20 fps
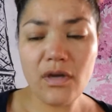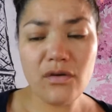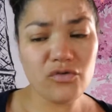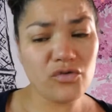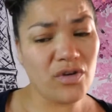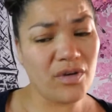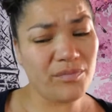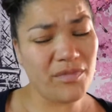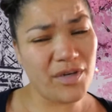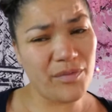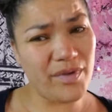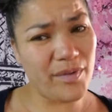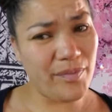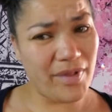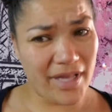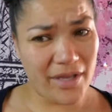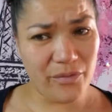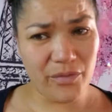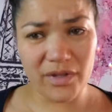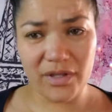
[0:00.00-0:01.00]
So I'm going to be
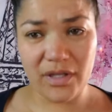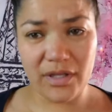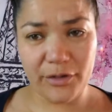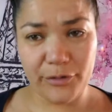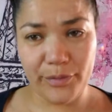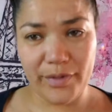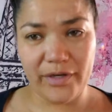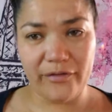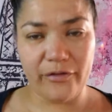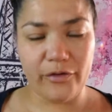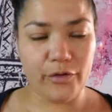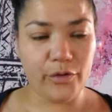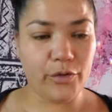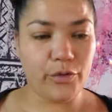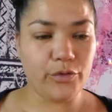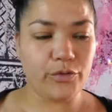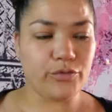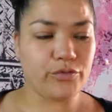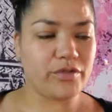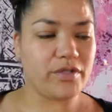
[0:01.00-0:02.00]
playing with a little bit of
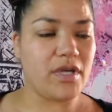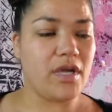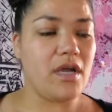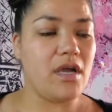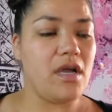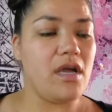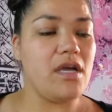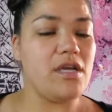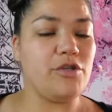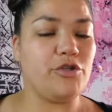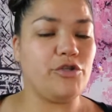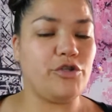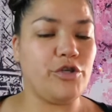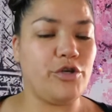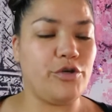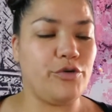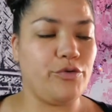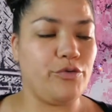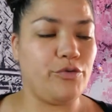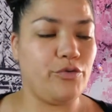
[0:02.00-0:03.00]
those.
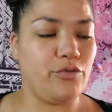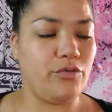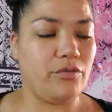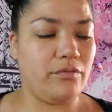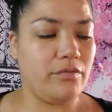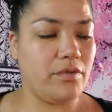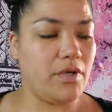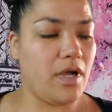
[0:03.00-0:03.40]
So